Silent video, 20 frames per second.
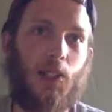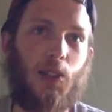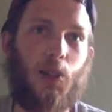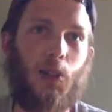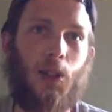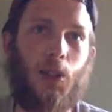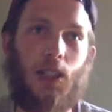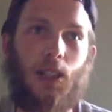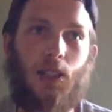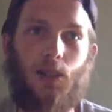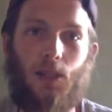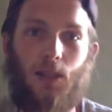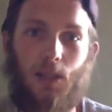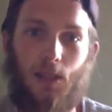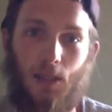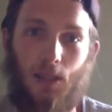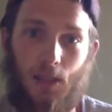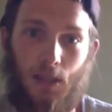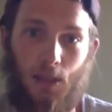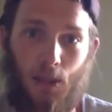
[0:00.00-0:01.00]
are quite
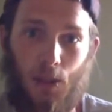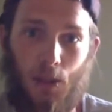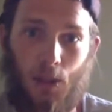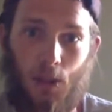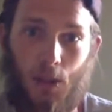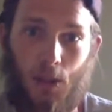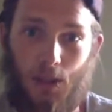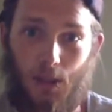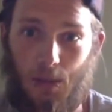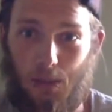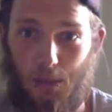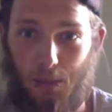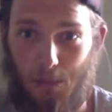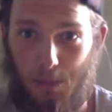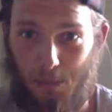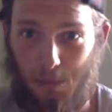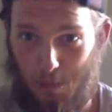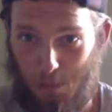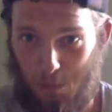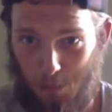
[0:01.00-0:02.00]
long and
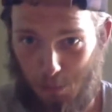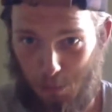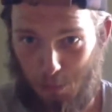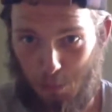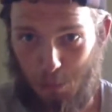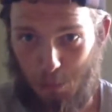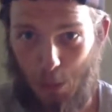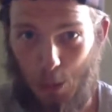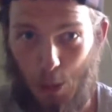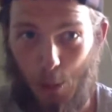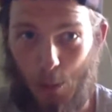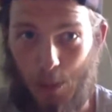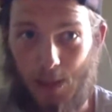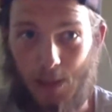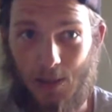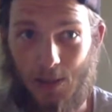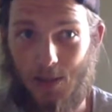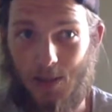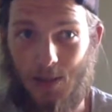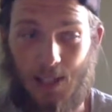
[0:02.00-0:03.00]

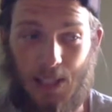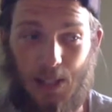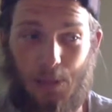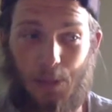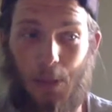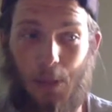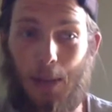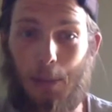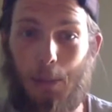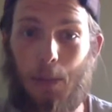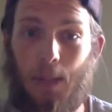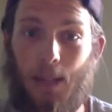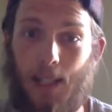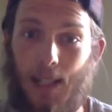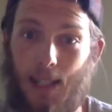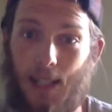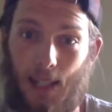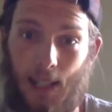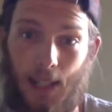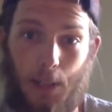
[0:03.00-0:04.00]
poety,
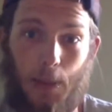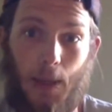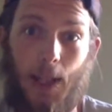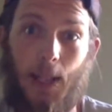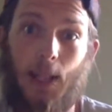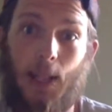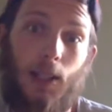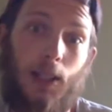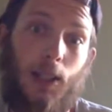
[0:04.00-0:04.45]
rambly anyway.